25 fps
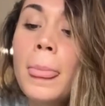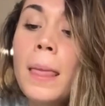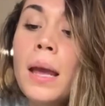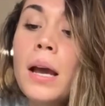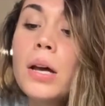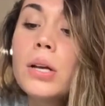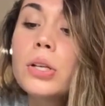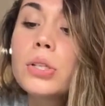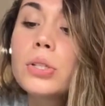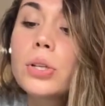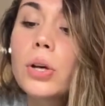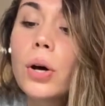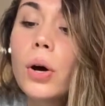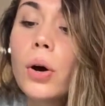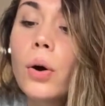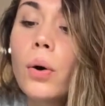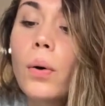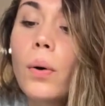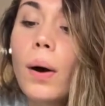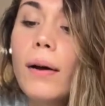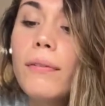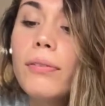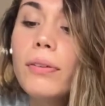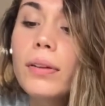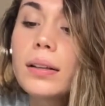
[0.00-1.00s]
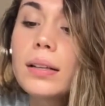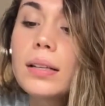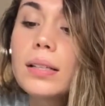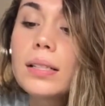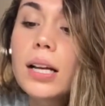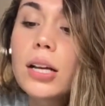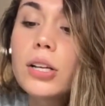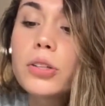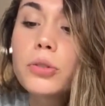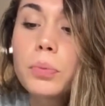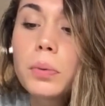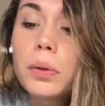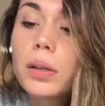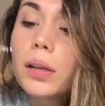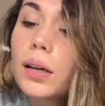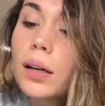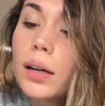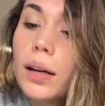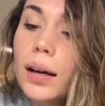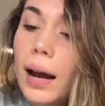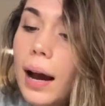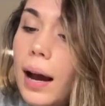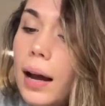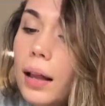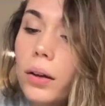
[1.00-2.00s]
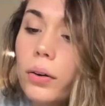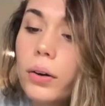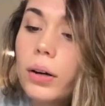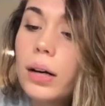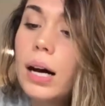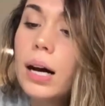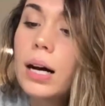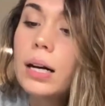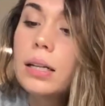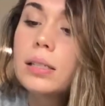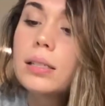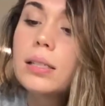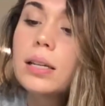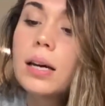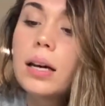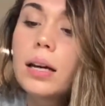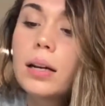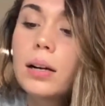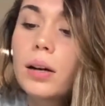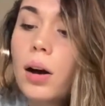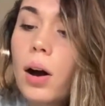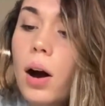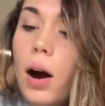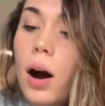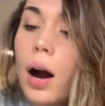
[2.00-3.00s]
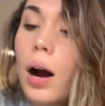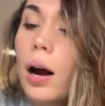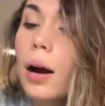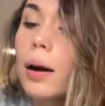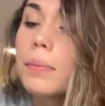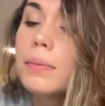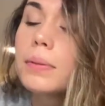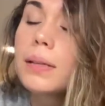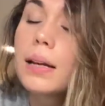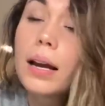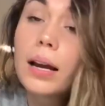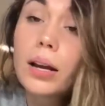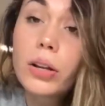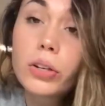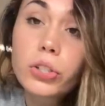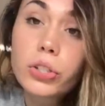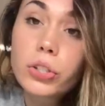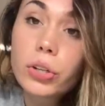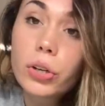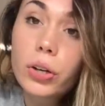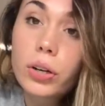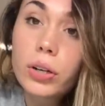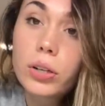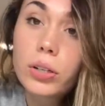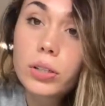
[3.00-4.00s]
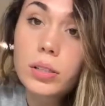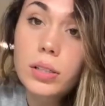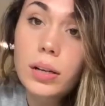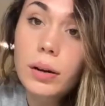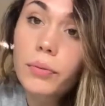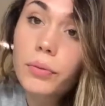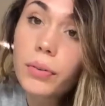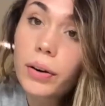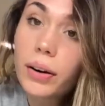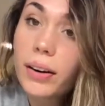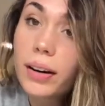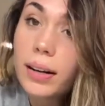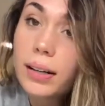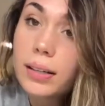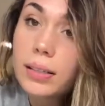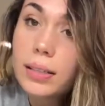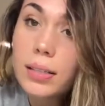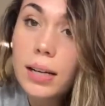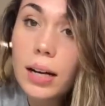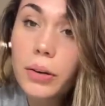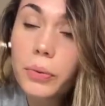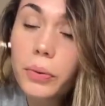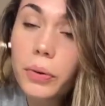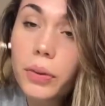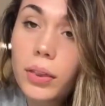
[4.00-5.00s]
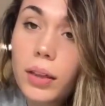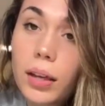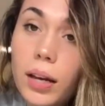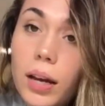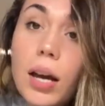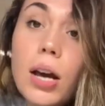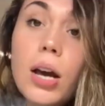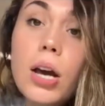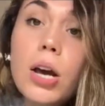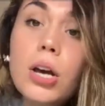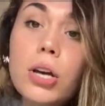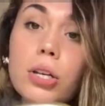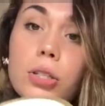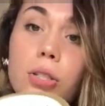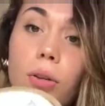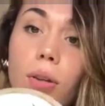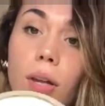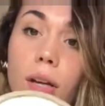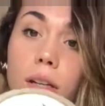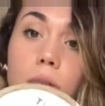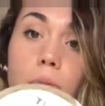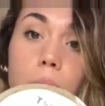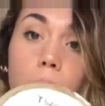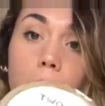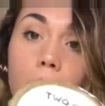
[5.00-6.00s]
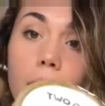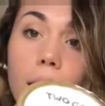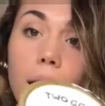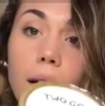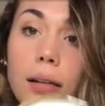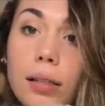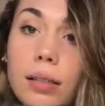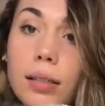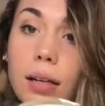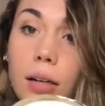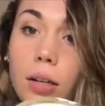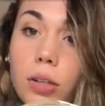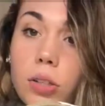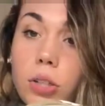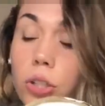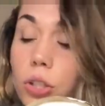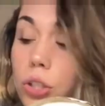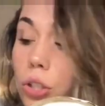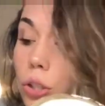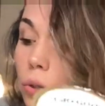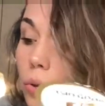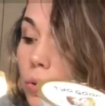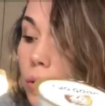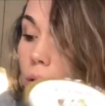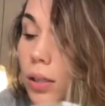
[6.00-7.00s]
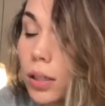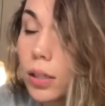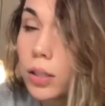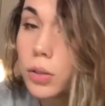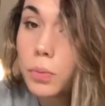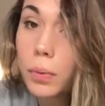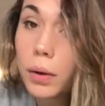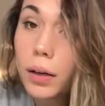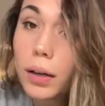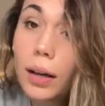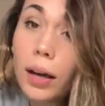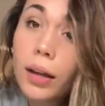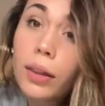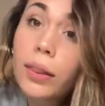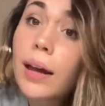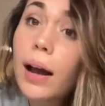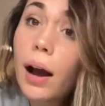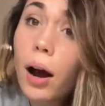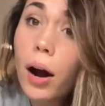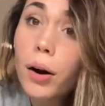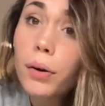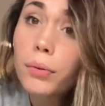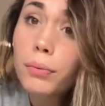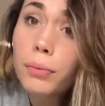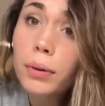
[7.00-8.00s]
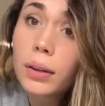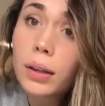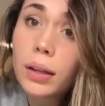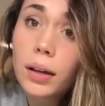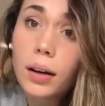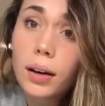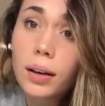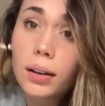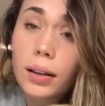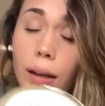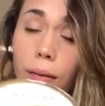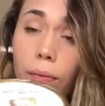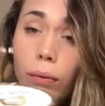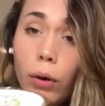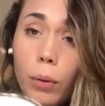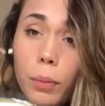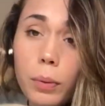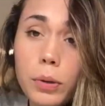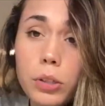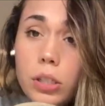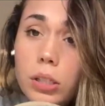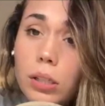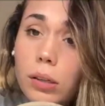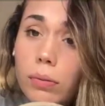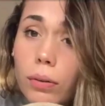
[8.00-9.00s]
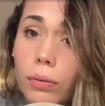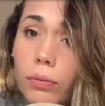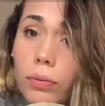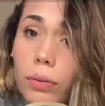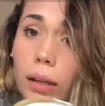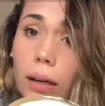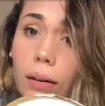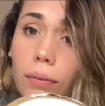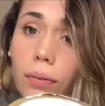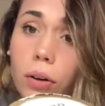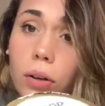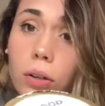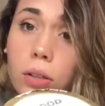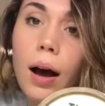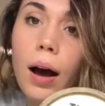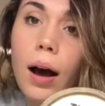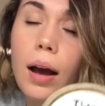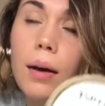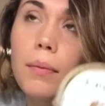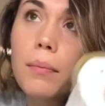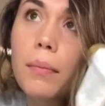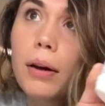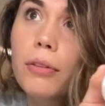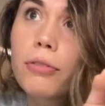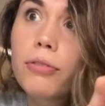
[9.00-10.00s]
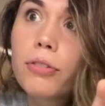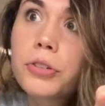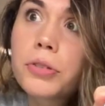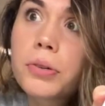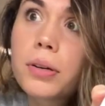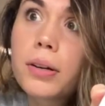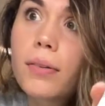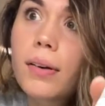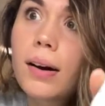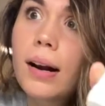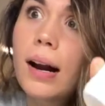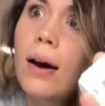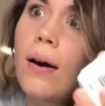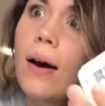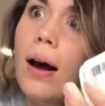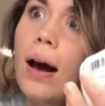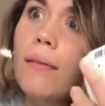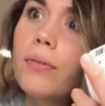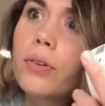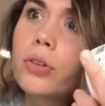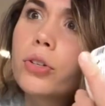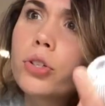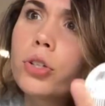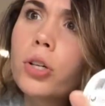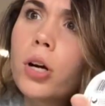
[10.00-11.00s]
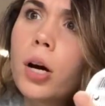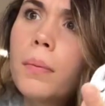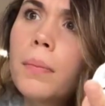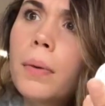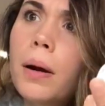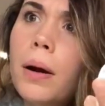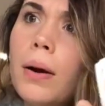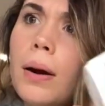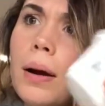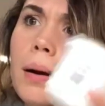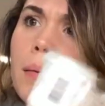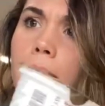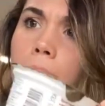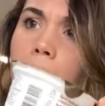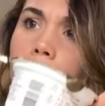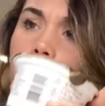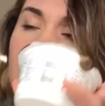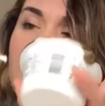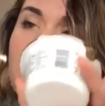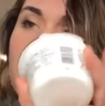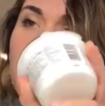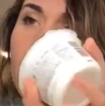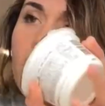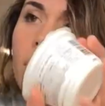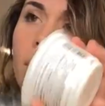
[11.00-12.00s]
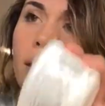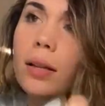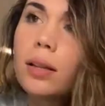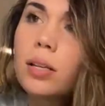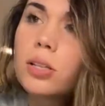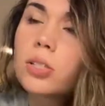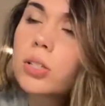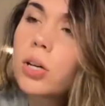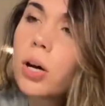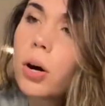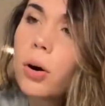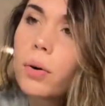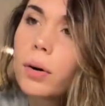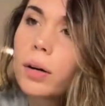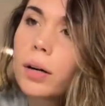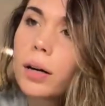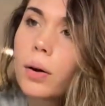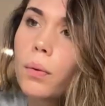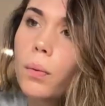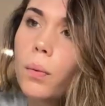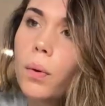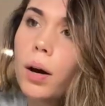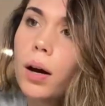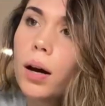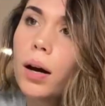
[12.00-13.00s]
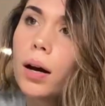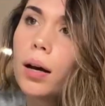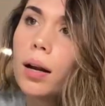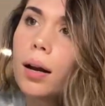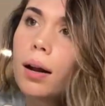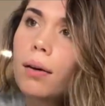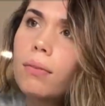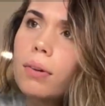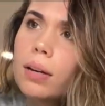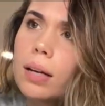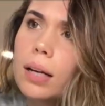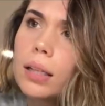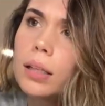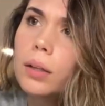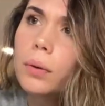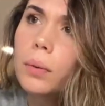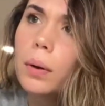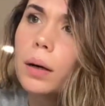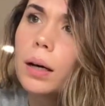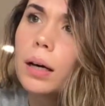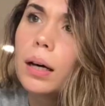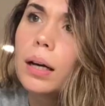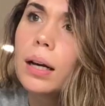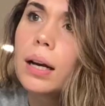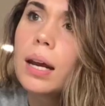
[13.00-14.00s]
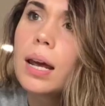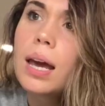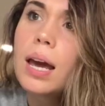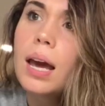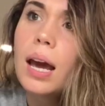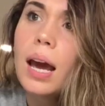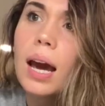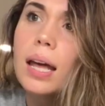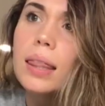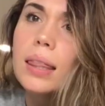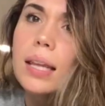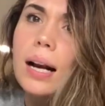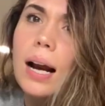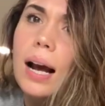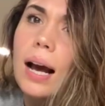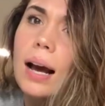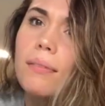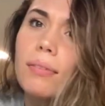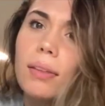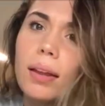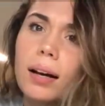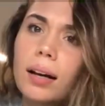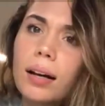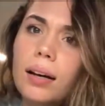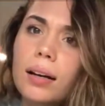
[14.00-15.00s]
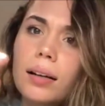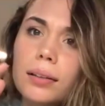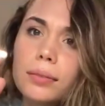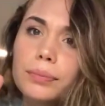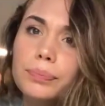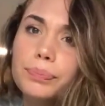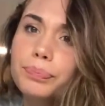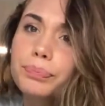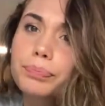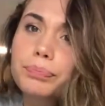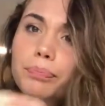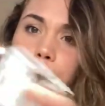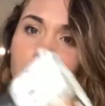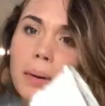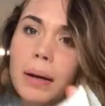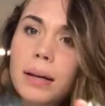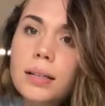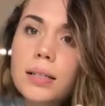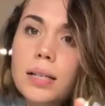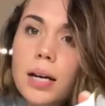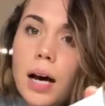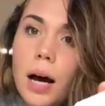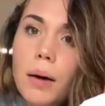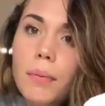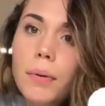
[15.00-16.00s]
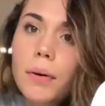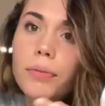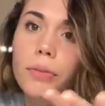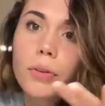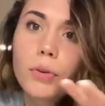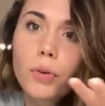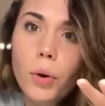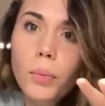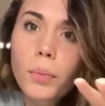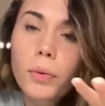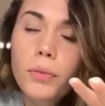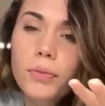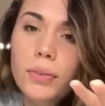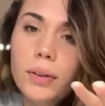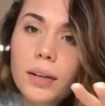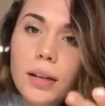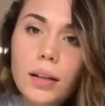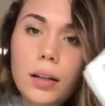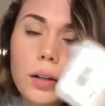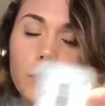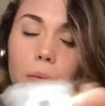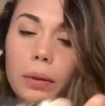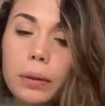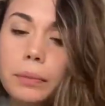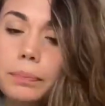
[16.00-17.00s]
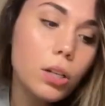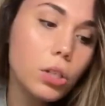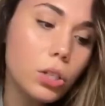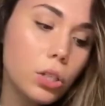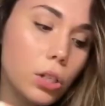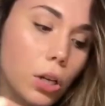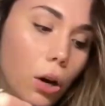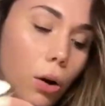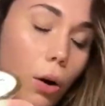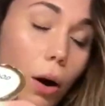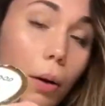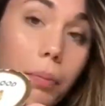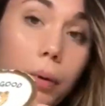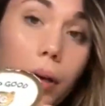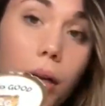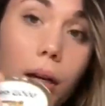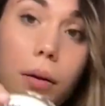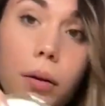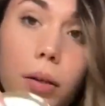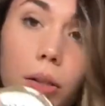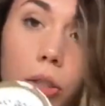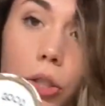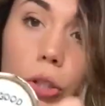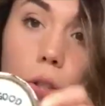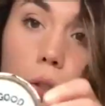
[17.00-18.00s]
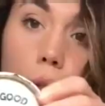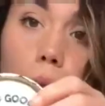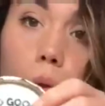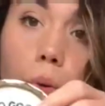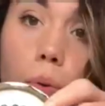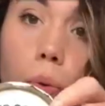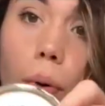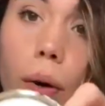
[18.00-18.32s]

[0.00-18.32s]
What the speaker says: So I feel like this has really good calorie content, carbs and sugars. I'm very content with it, so that's why I decided to choose this one. And they are really good. They have a whole bunch of different flavors. In my refrigerator right now I have a strawberry, a mixed berry, this coconut one, a vanilla one, and then I have like a big tub of the normal vanilla one. So I'm gonna do